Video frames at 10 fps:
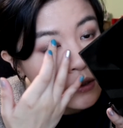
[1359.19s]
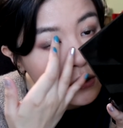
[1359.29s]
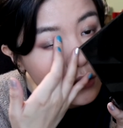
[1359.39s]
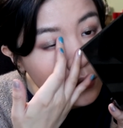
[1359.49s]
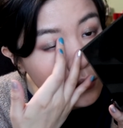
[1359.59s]

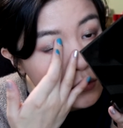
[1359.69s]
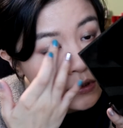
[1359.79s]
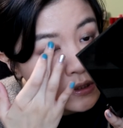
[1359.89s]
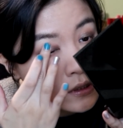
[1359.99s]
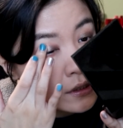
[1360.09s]

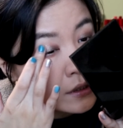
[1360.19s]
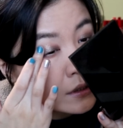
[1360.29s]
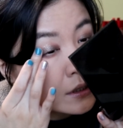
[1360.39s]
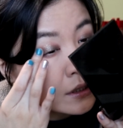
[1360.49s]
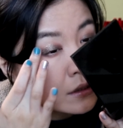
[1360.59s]
gold
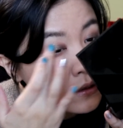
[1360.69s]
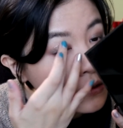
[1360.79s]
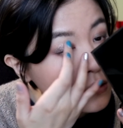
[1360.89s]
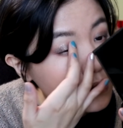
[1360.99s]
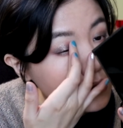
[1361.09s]

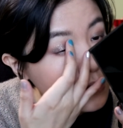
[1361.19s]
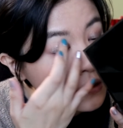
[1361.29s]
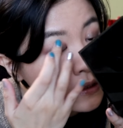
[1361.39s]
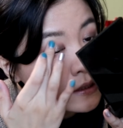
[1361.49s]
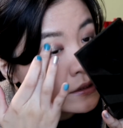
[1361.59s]

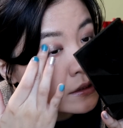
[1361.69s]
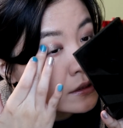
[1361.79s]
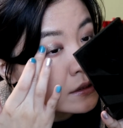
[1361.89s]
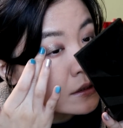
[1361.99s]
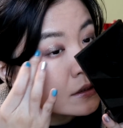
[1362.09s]

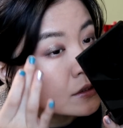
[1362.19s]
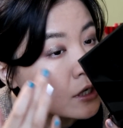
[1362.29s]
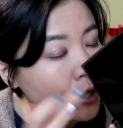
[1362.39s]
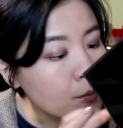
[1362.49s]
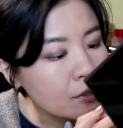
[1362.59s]
glitter
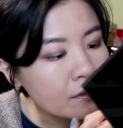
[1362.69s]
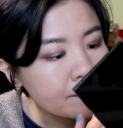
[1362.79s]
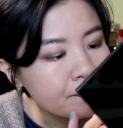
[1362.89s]
topper.